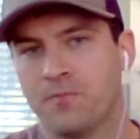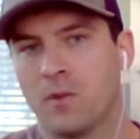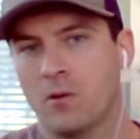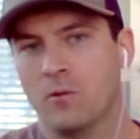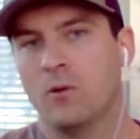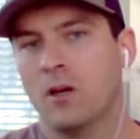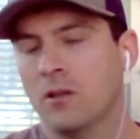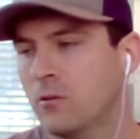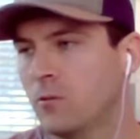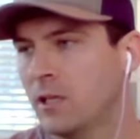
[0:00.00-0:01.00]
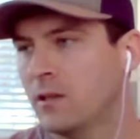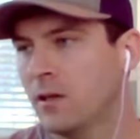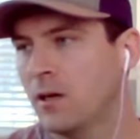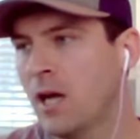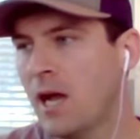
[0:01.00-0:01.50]
You know we'll cut through right
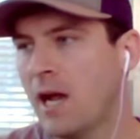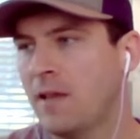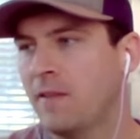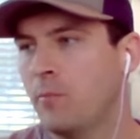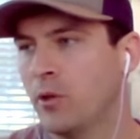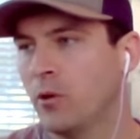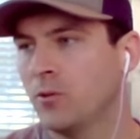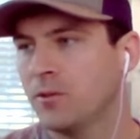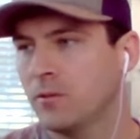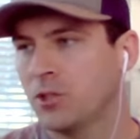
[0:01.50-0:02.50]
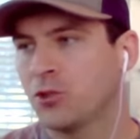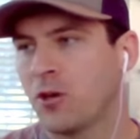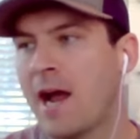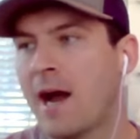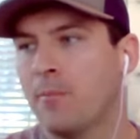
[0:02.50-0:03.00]
there. And they built a
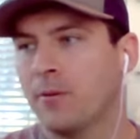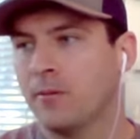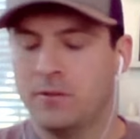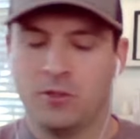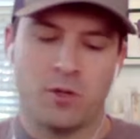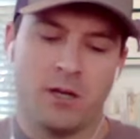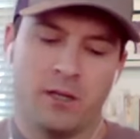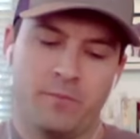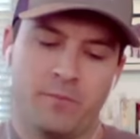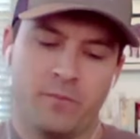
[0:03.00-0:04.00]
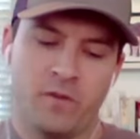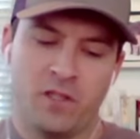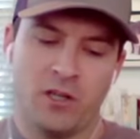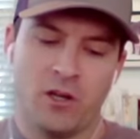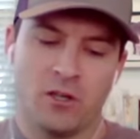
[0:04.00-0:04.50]
trap that's probably
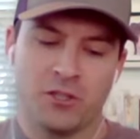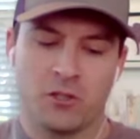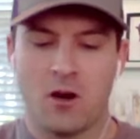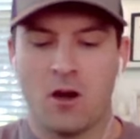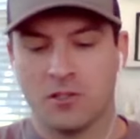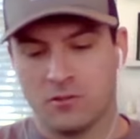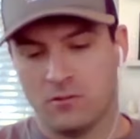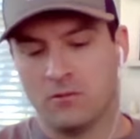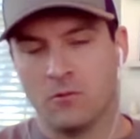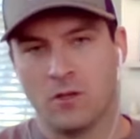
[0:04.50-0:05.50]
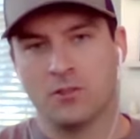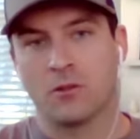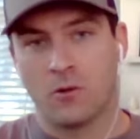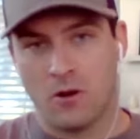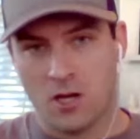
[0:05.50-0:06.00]
15 yards across and runs
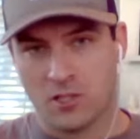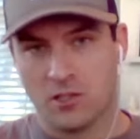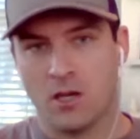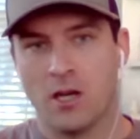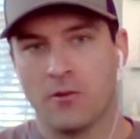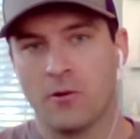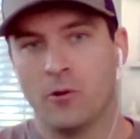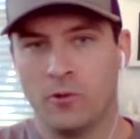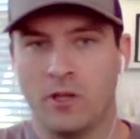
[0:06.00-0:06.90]
across the cut through.